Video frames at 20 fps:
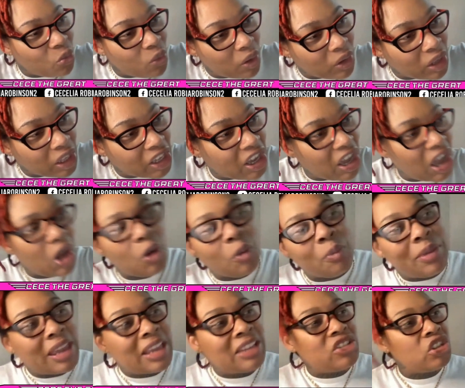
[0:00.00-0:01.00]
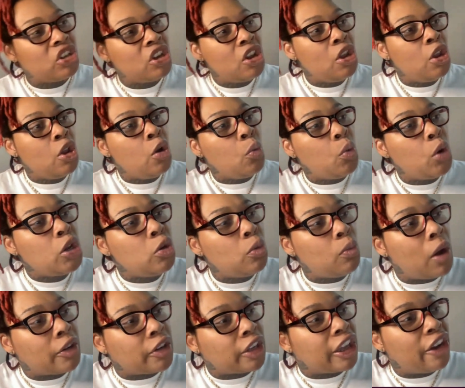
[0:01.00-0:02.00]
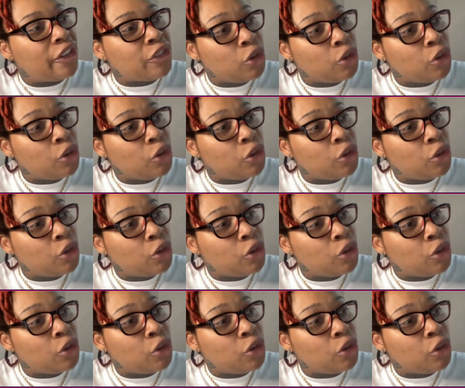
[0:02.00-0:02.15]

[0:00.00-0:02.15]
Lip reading: want to go, bitch. Where you want to go?